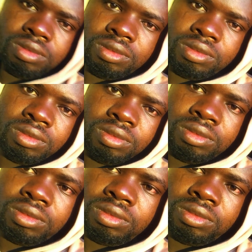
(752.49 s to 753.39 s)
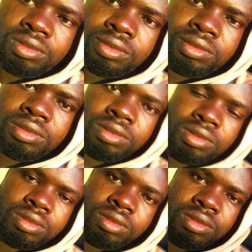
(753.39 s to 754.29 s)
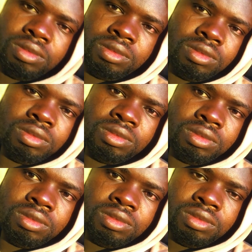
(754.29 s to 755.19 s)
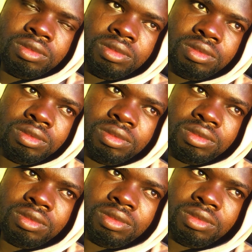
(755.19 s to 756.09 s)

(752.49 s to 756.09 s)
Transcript: Never let me close this place to give you this house to Gilgil.